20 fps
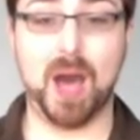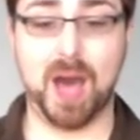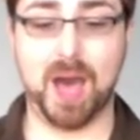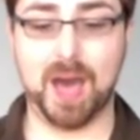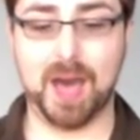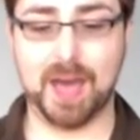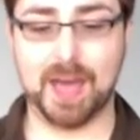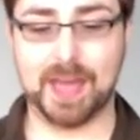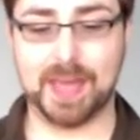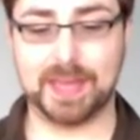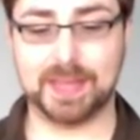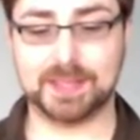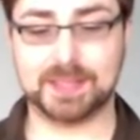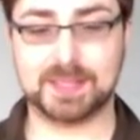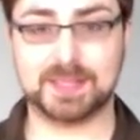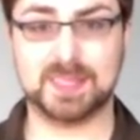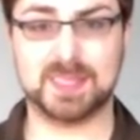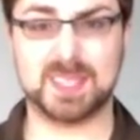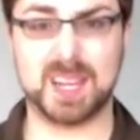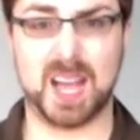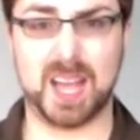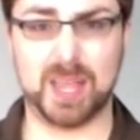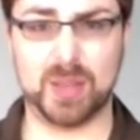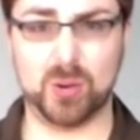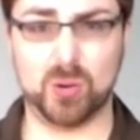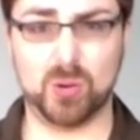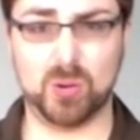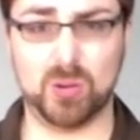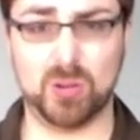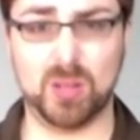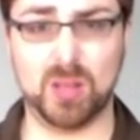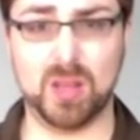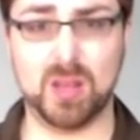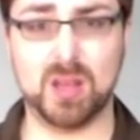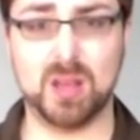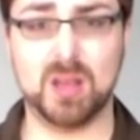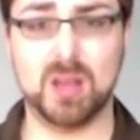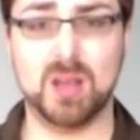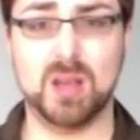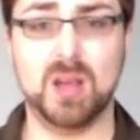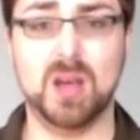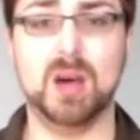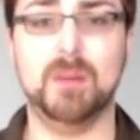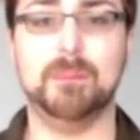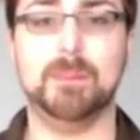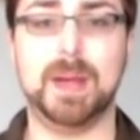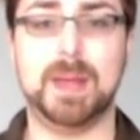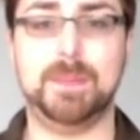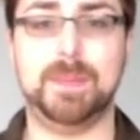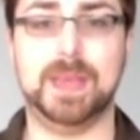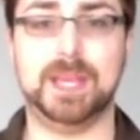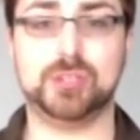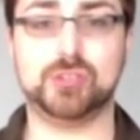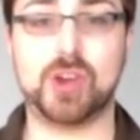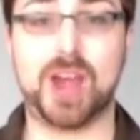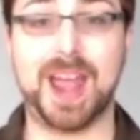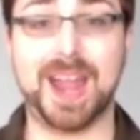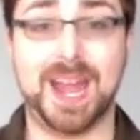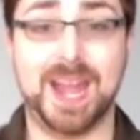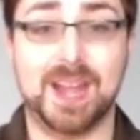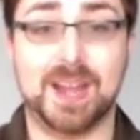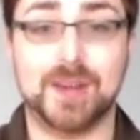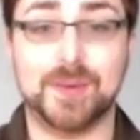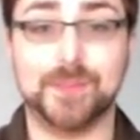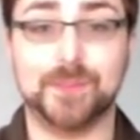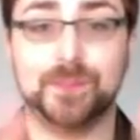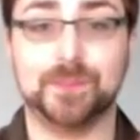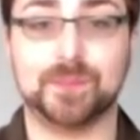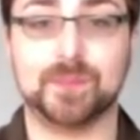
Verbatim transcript: I style my big drag hair.